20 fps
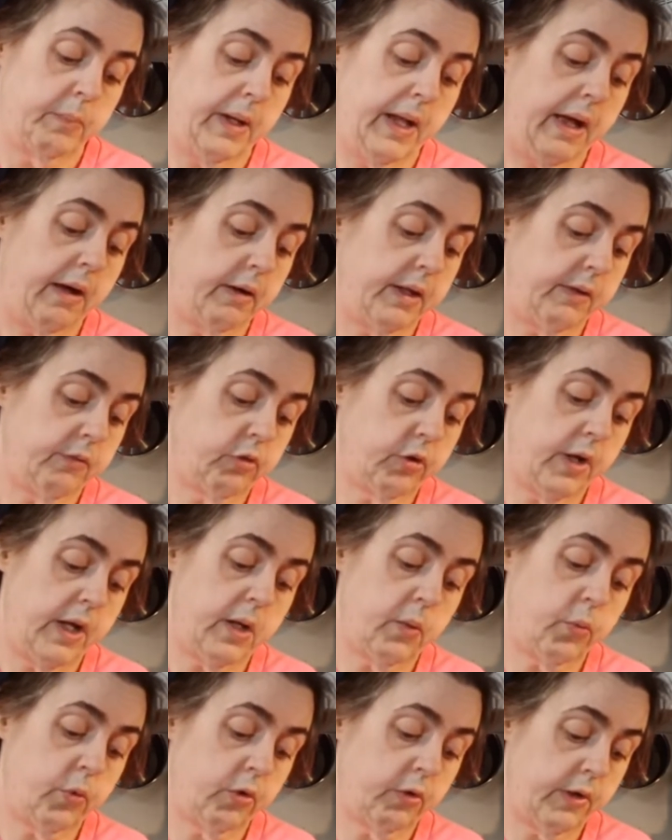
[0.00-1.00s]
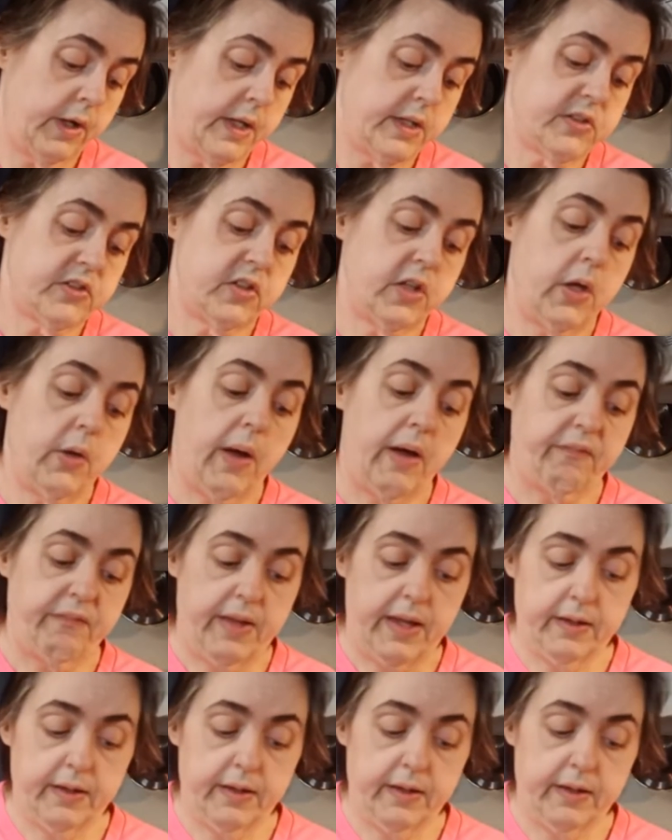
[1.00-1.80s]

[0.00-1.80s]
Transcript: But I'll give credit where credit's due. I